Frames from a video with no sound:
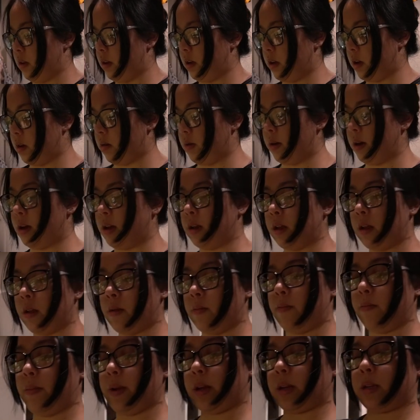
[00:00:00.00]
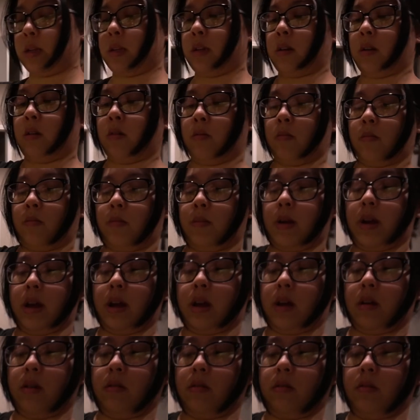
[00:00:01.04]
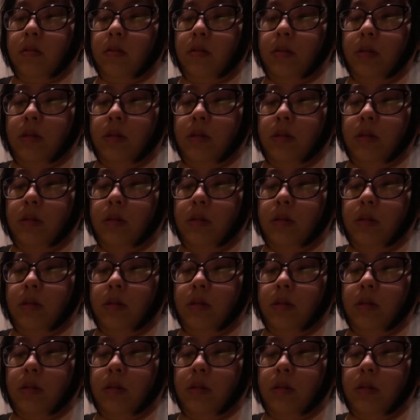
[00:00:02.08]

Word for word: Go ahead and mix it around.